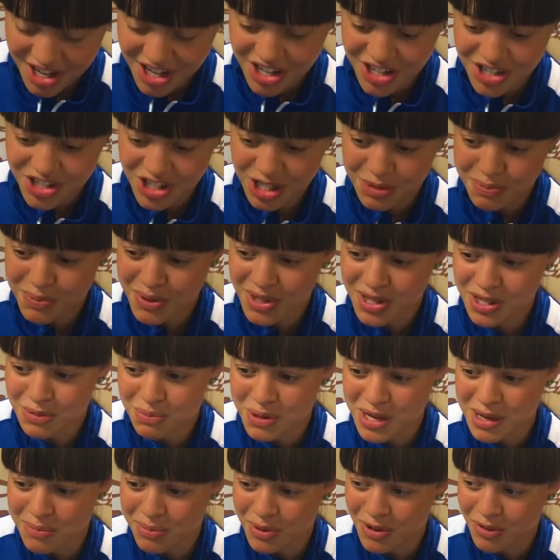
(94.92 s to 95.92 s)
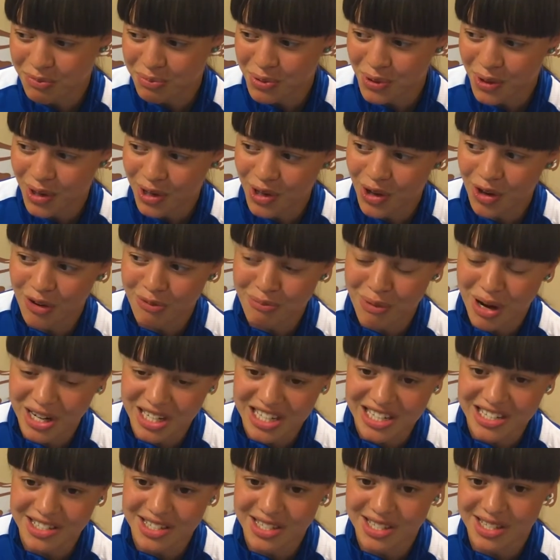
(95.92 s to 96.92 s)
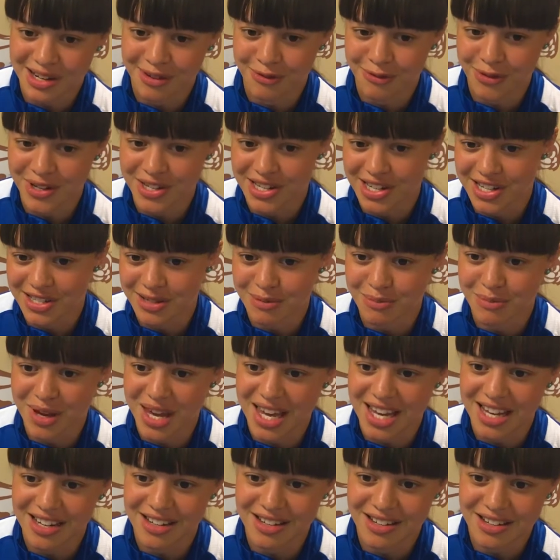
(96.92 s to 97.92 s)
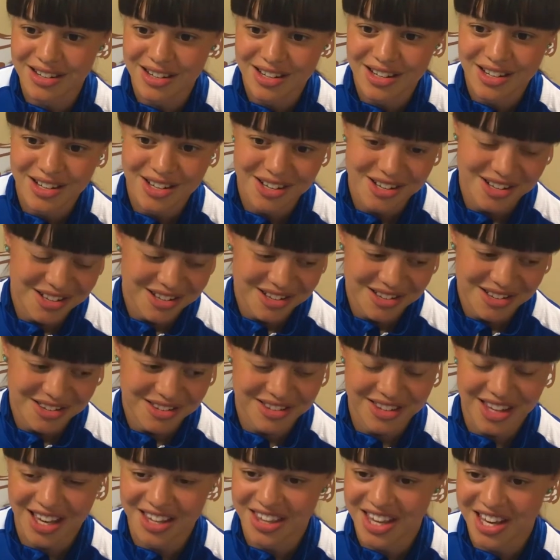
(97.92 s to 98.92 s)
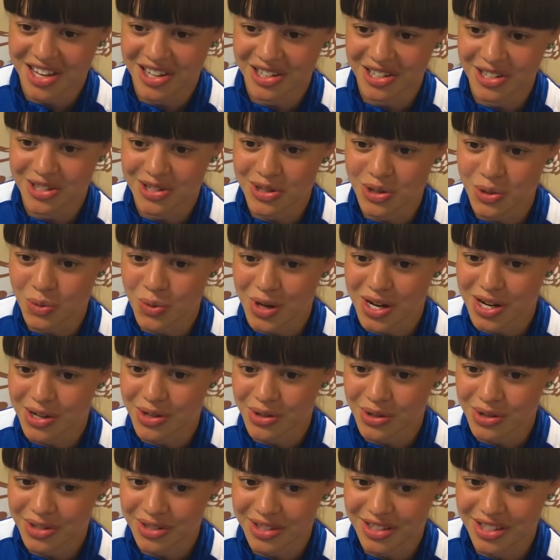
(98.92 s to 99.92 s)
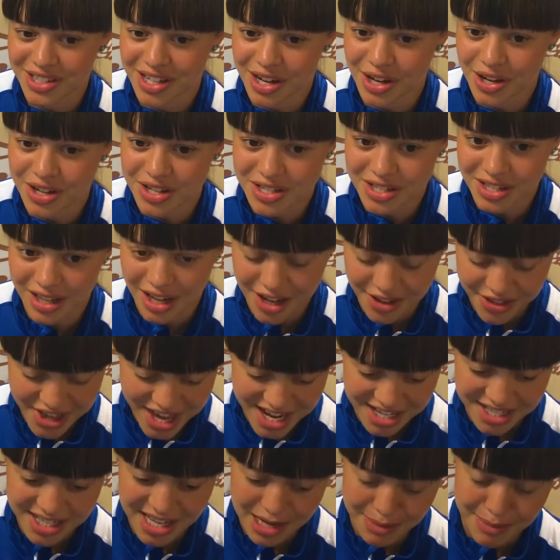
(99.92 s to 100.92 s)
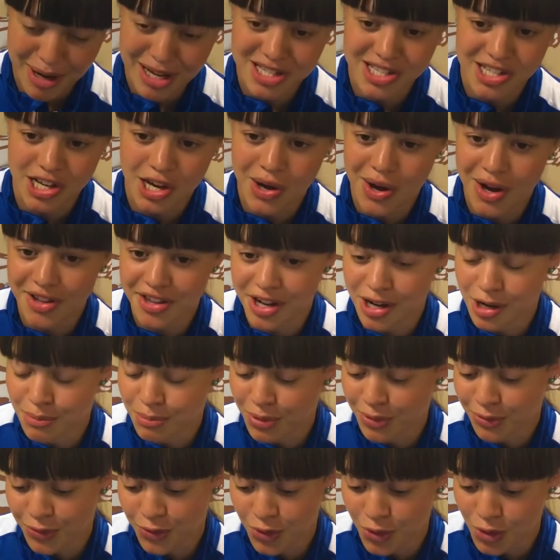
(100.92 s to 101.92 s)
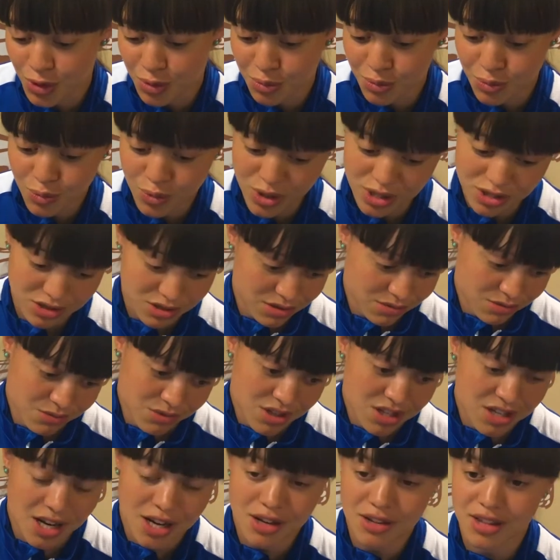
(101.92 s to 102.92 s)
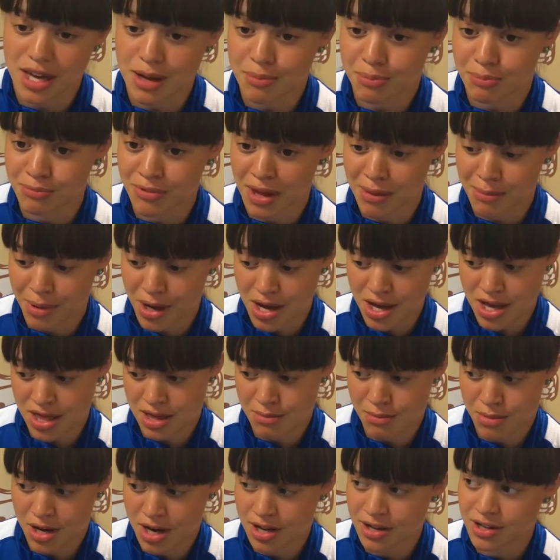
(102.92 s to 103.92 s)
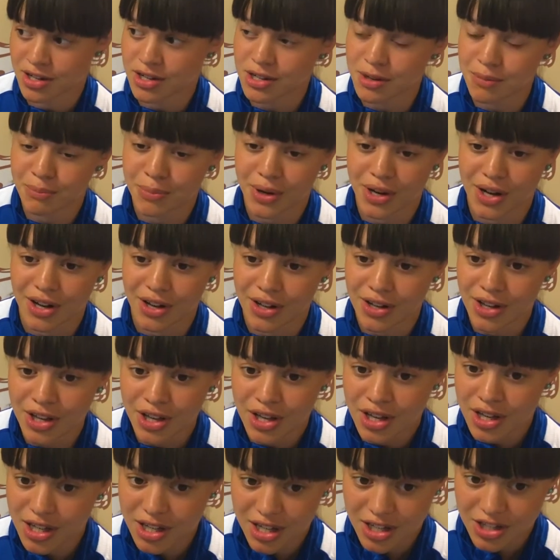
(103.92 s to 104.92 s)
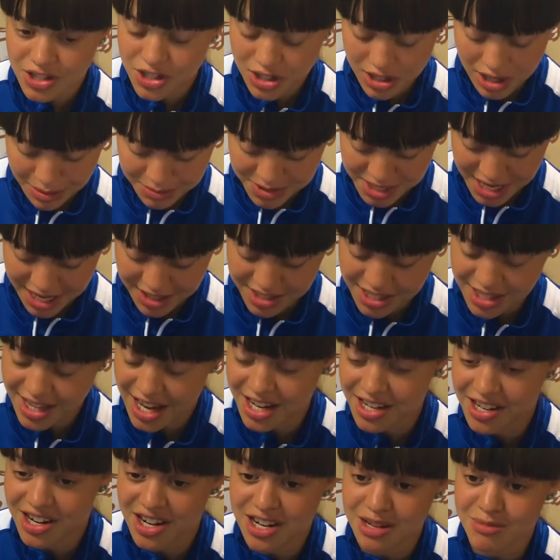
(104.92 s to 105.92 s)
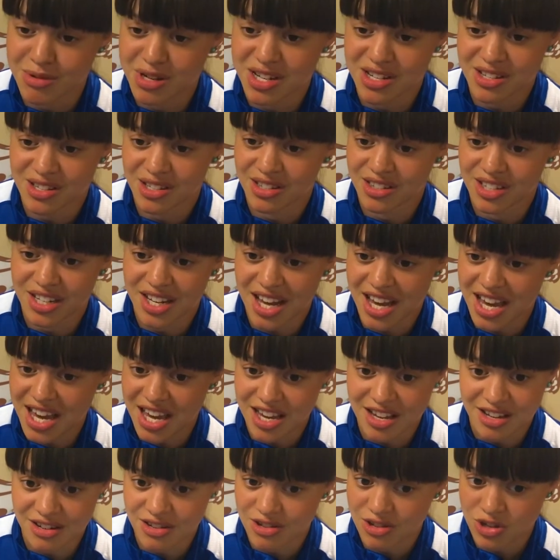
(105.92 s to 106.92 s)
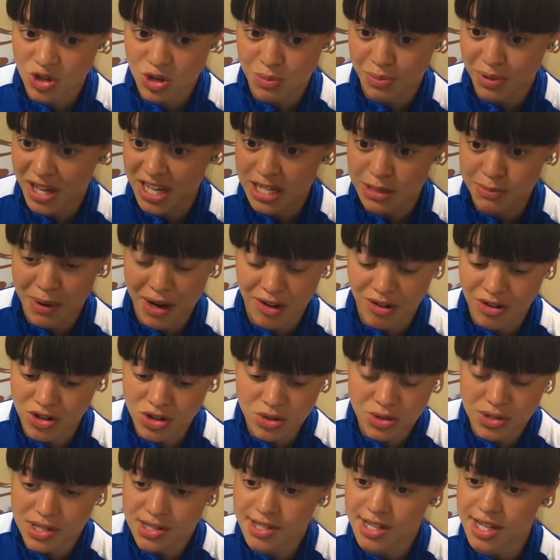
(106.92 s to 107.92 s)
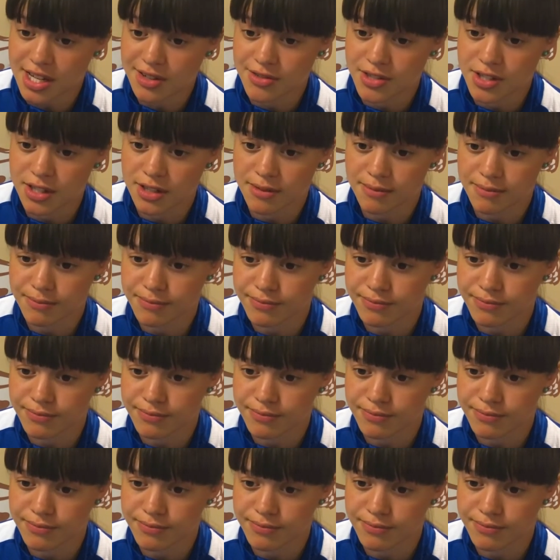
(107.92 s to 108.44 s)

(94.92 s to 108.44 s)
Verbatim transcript: just because people have put a lot of money into something doesn't mean that they're going to do well. You know, it's like their team has to go out there and perform, which you know they they might, they might not, but it just comes down to that 90 minutes on the day and who plays better and who deserves it.